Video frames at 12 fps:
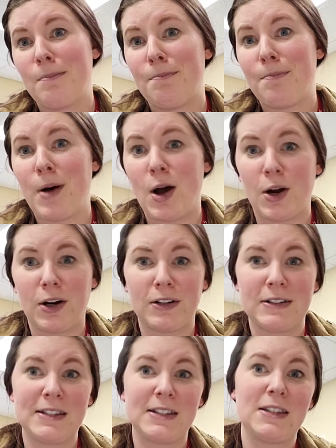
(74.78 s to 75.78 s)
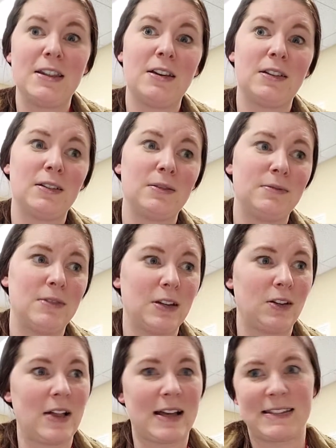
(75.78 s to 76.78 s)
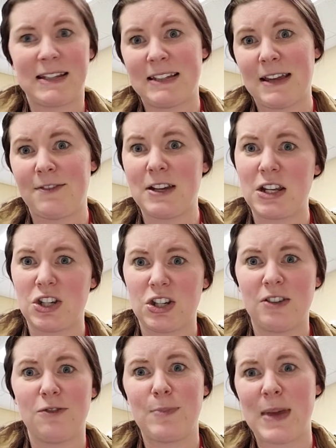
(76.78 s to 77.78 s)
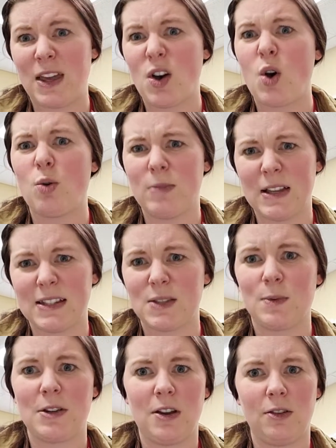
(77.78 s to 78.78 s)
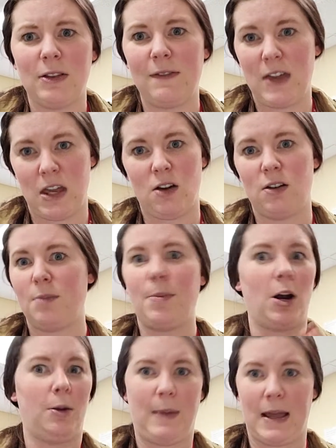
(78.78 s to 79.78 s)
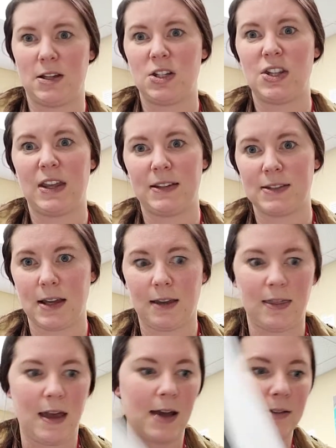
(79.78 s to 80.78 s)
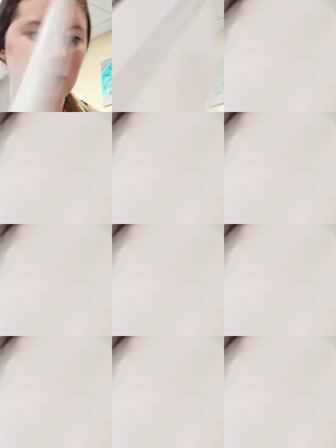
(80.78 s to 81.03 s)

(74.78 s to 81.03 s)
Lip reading: parks, the classic definition of being homeless, where they're living on a park bench, things like that.